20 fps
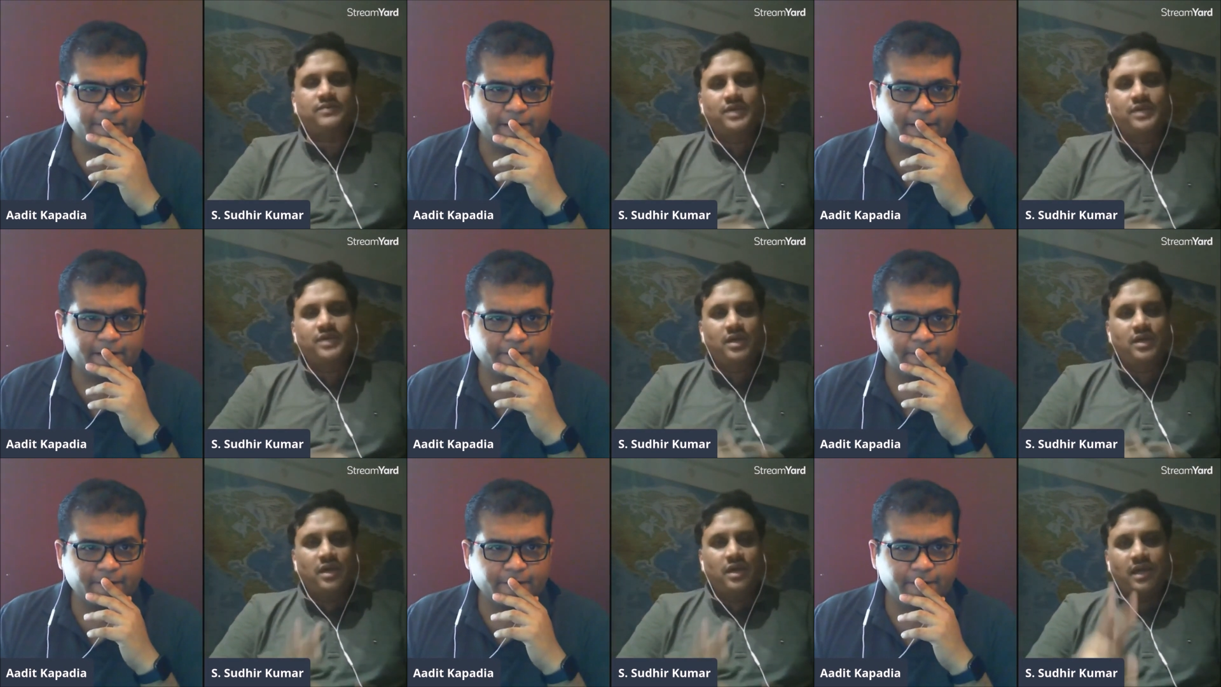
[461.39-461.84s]
Speaker 1: Right,
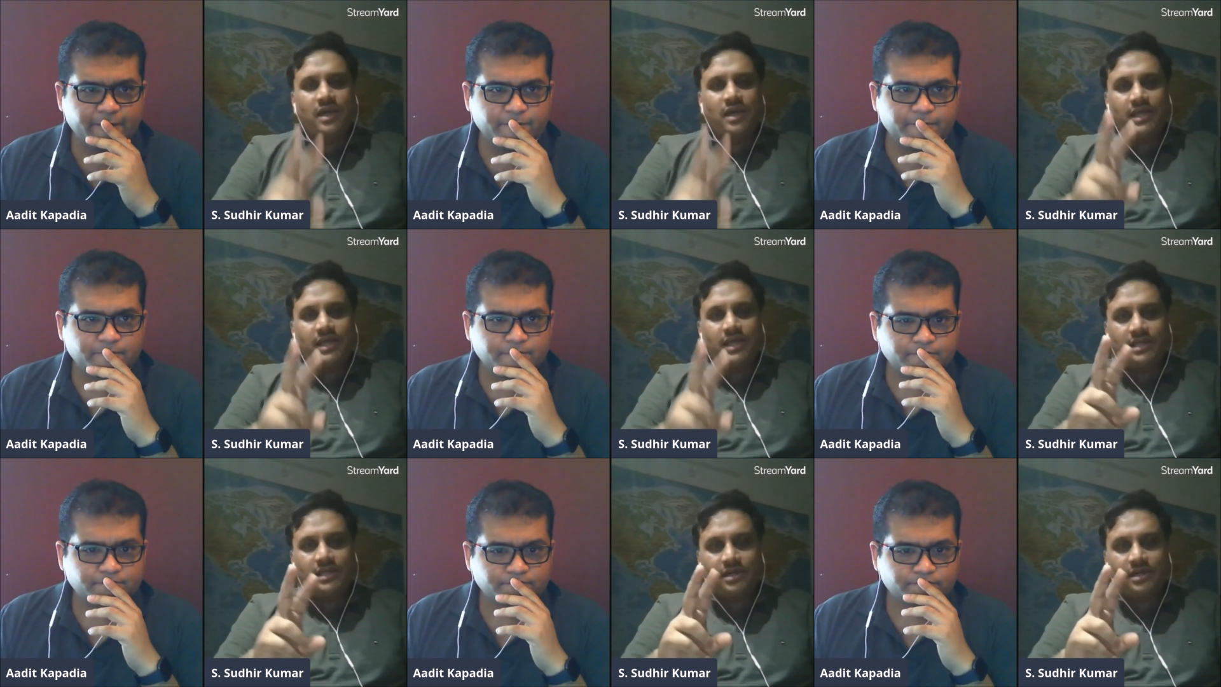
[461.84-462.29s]
right,
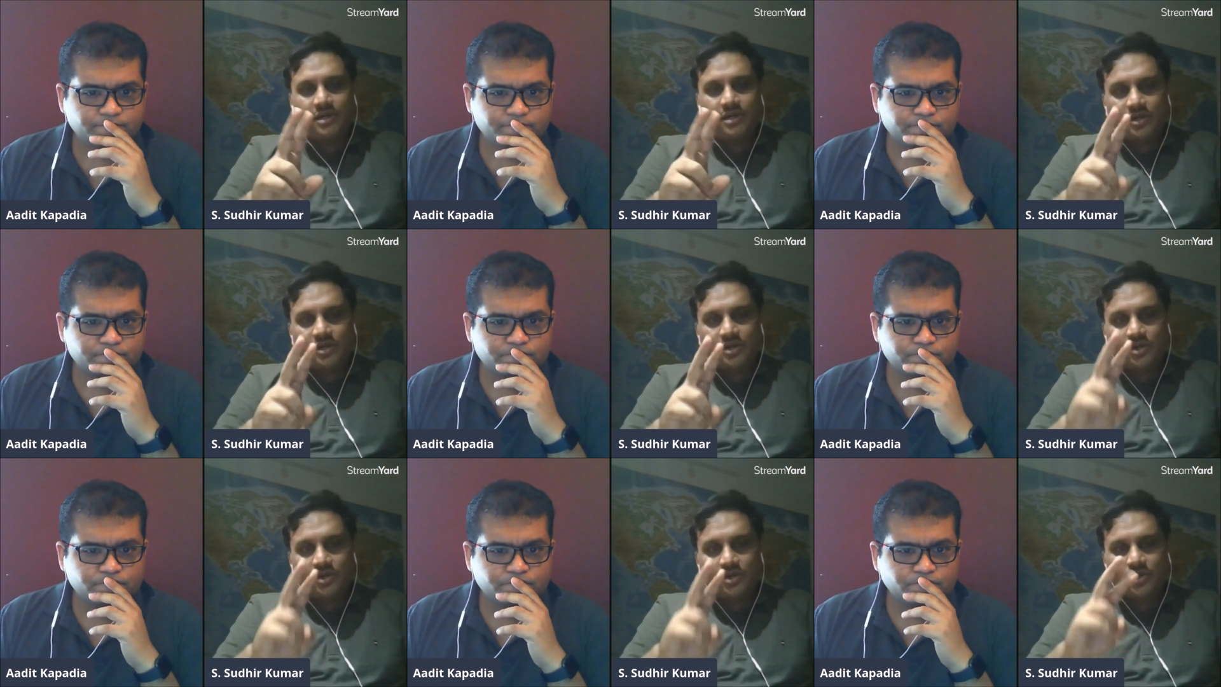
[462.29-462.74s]
right. And then
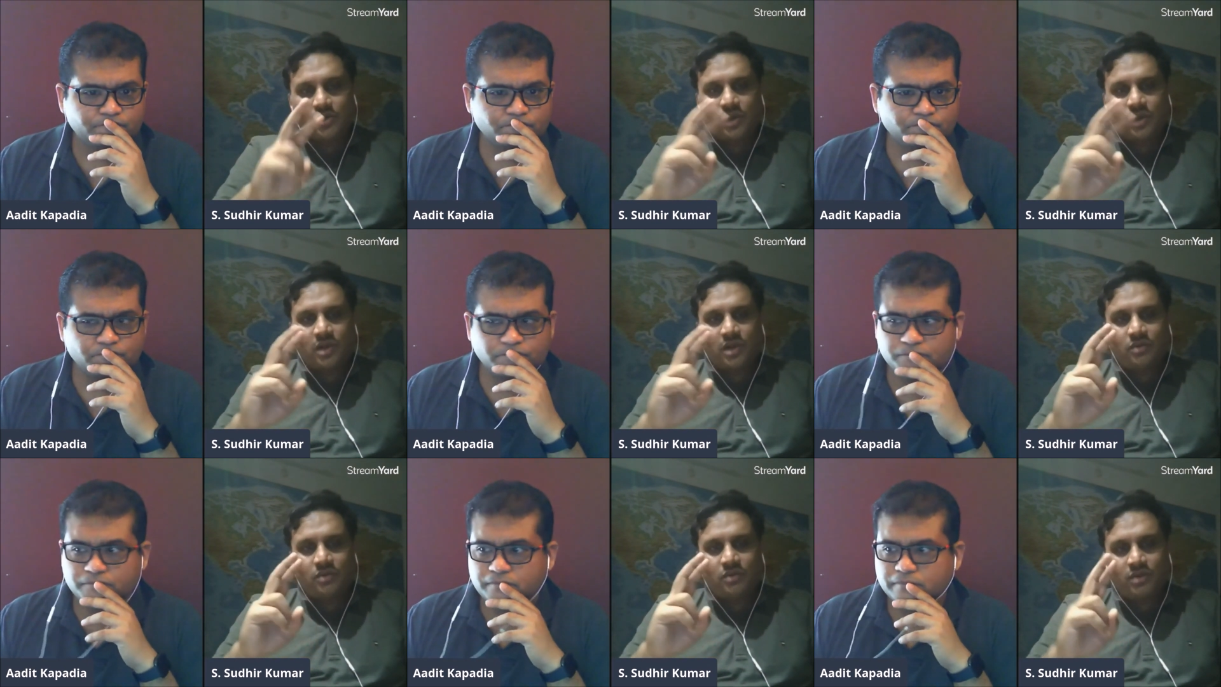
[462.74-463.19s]

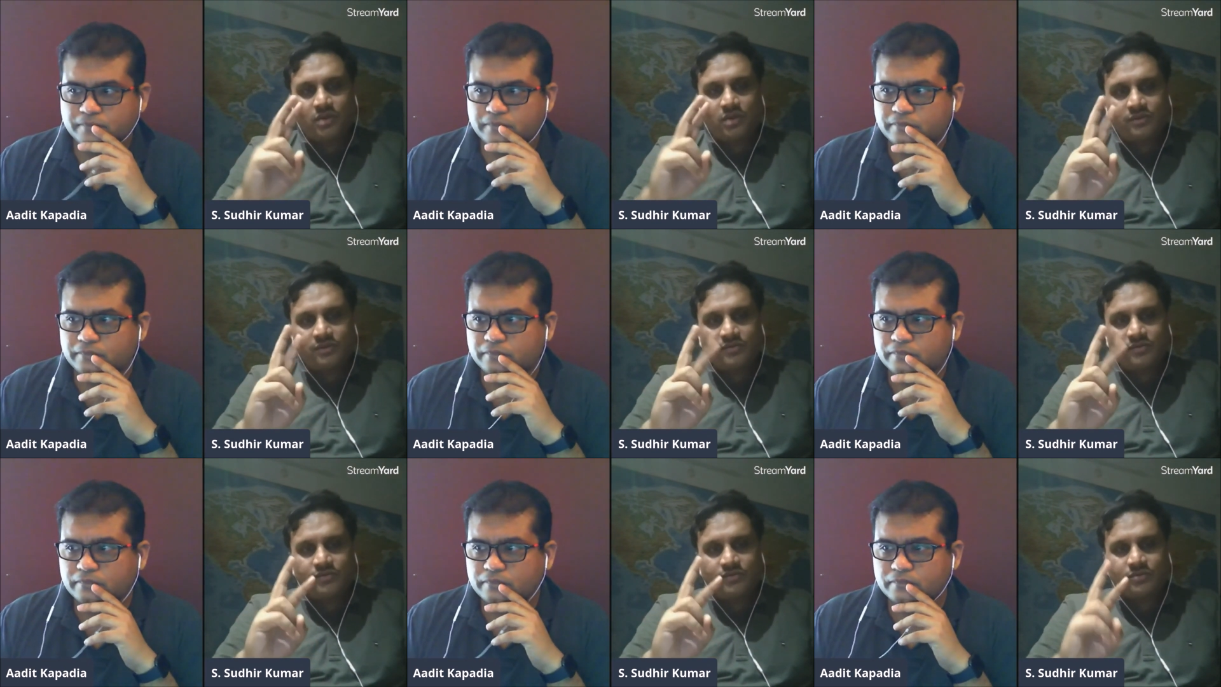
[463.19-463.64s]
12
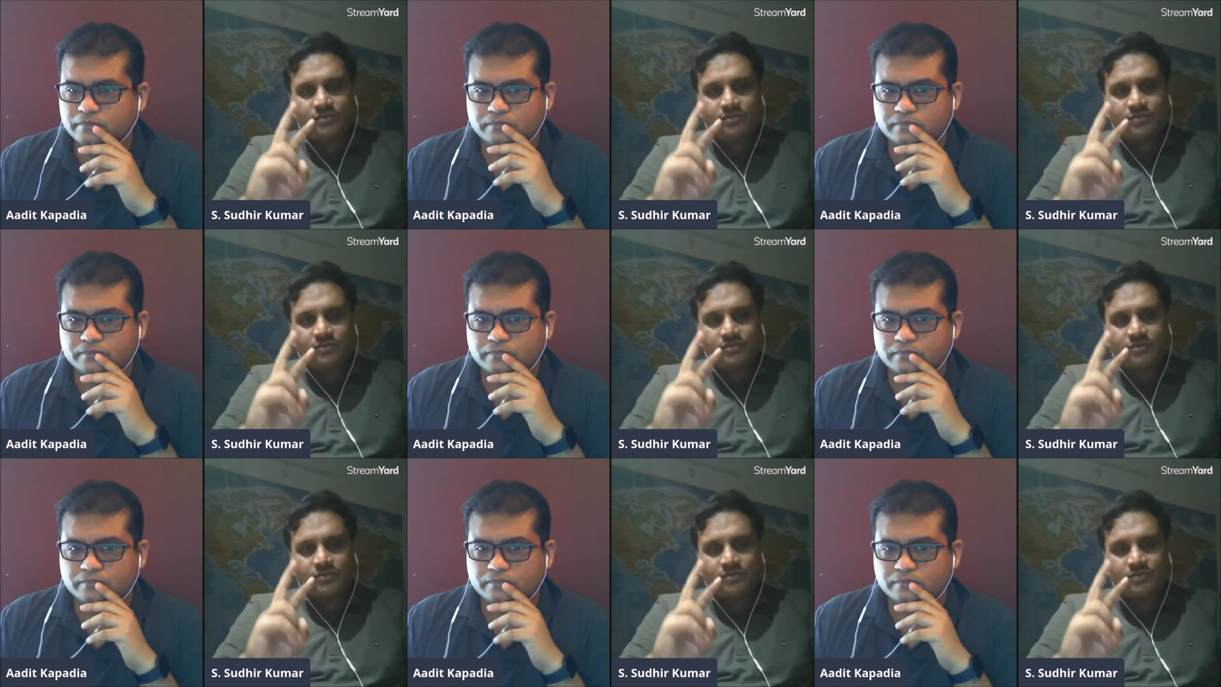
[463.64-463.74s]
of